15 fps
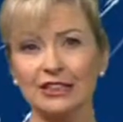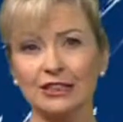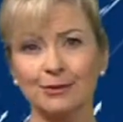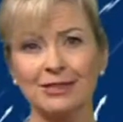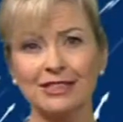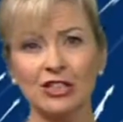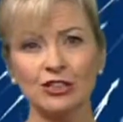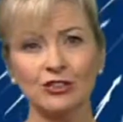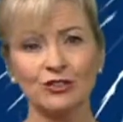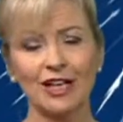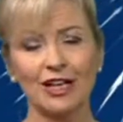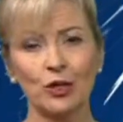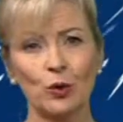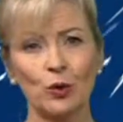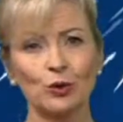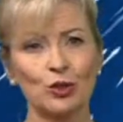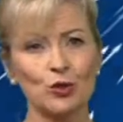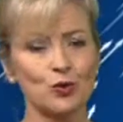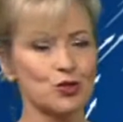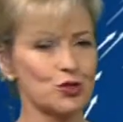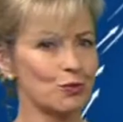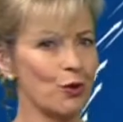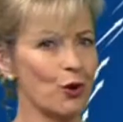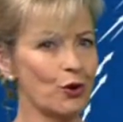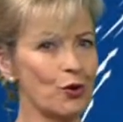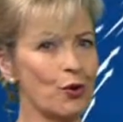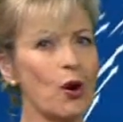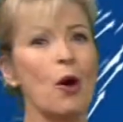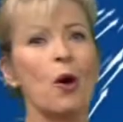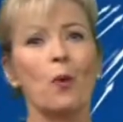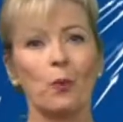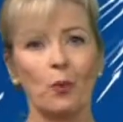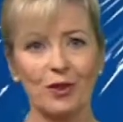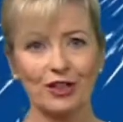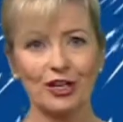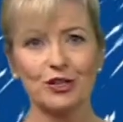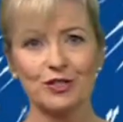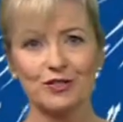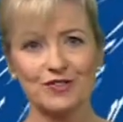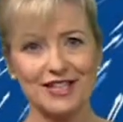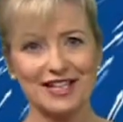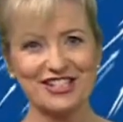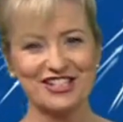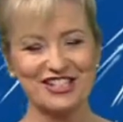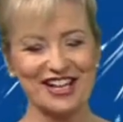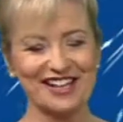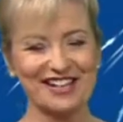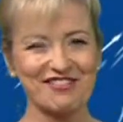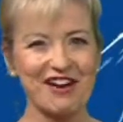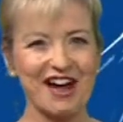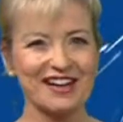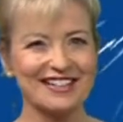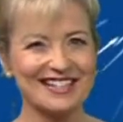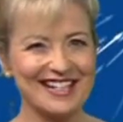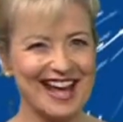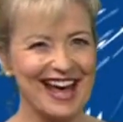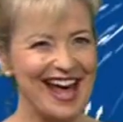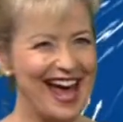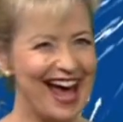So we start on that cold note tomorrow with a lot of sunshine around